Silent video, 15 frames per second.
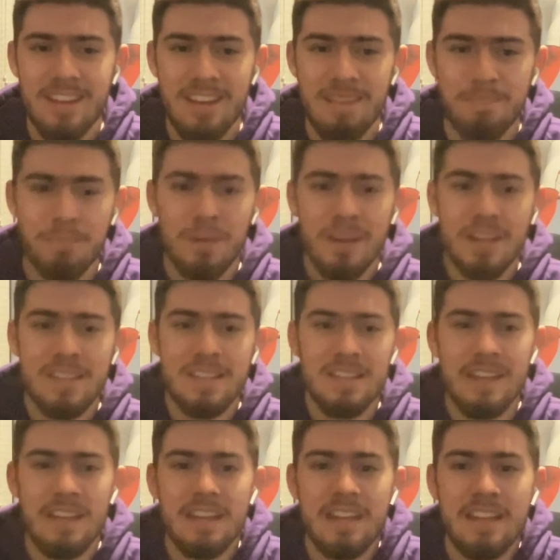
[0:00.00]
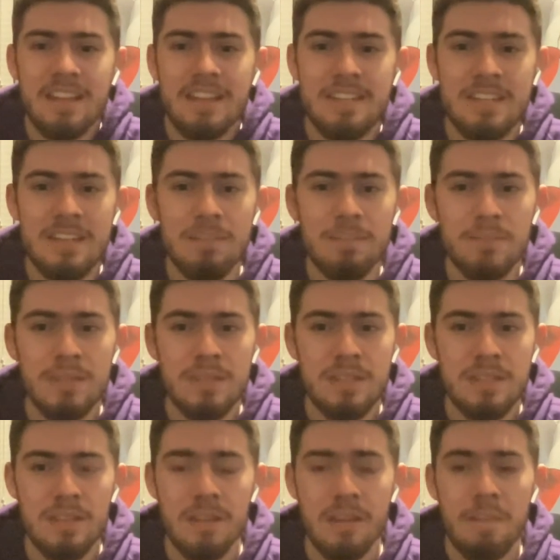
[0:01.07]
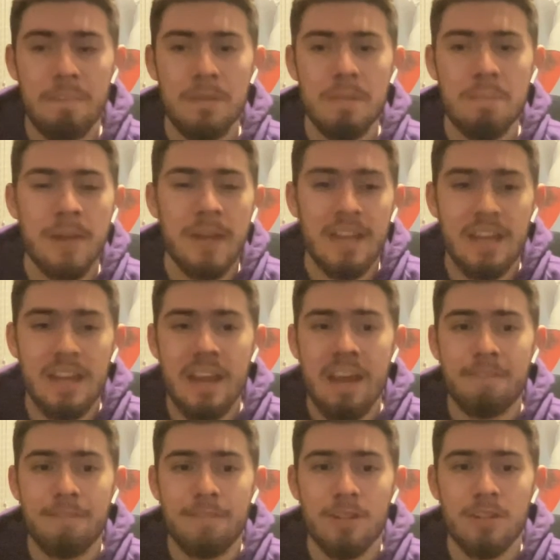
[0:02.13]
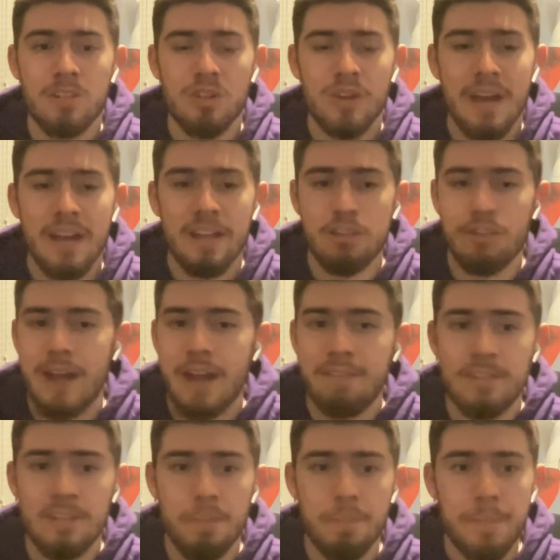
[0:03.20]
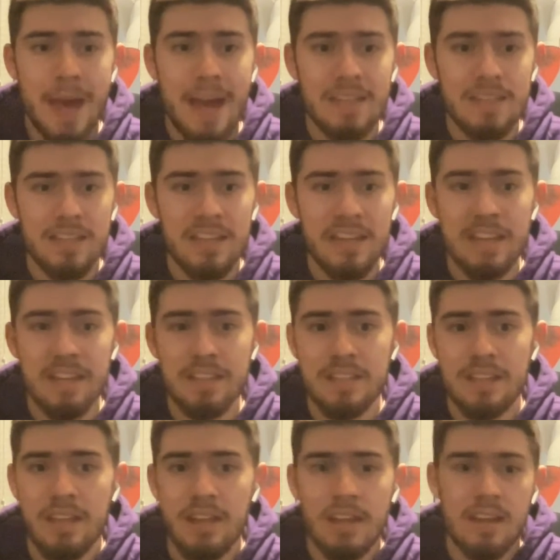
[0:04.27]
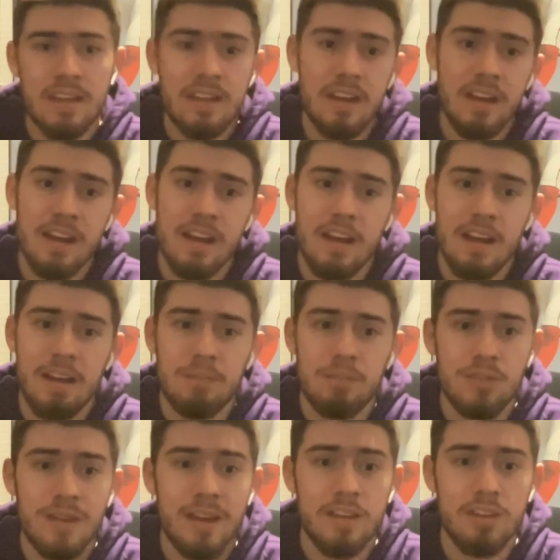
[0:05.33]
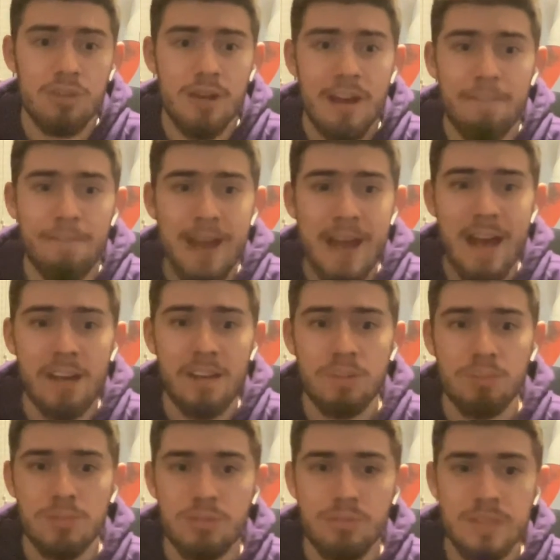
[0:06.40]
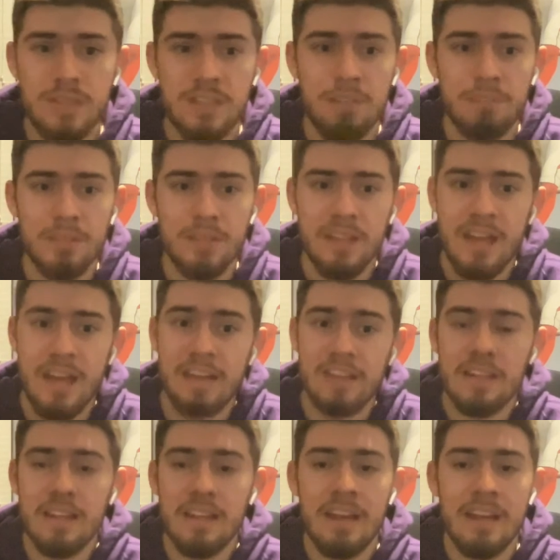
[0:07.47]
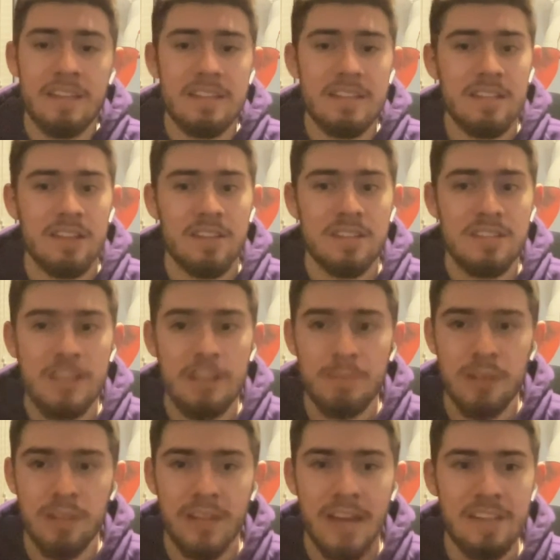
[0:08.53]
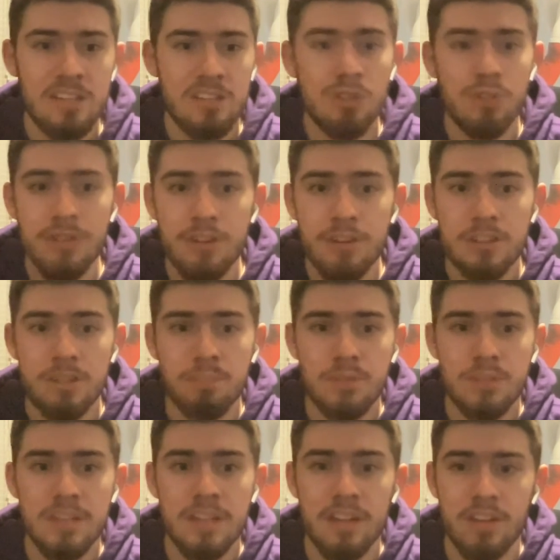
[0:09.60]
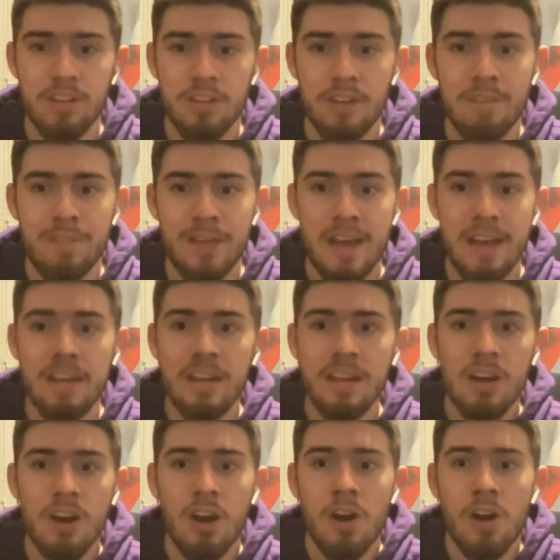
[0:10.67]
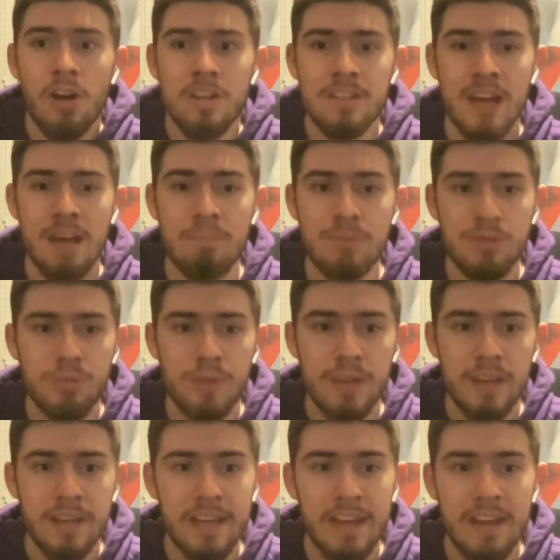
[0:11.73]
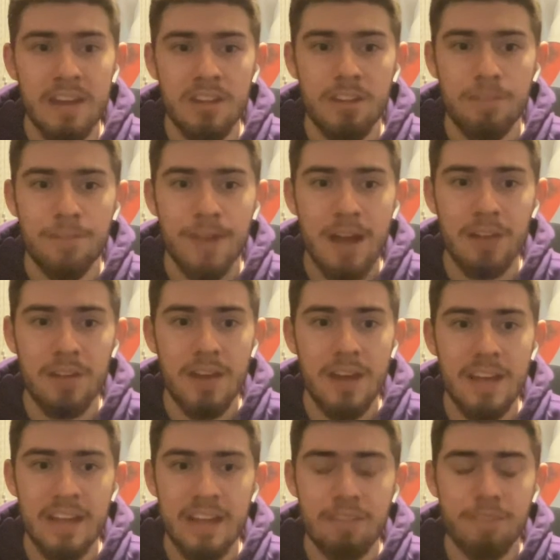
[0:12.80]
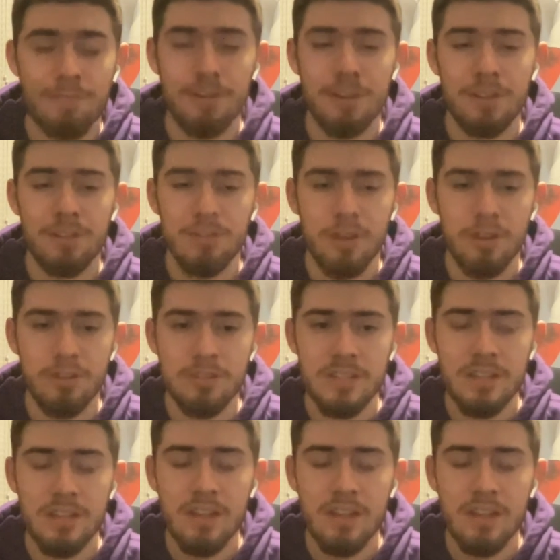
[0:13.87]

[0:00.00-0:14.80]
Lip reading: but he seems to be making an effort trying to drive to the basket, trying to draw fouls, which was something that this Suns team in the last 2 years in particular have had a hard time doing, getting to the foul line, getting free throws.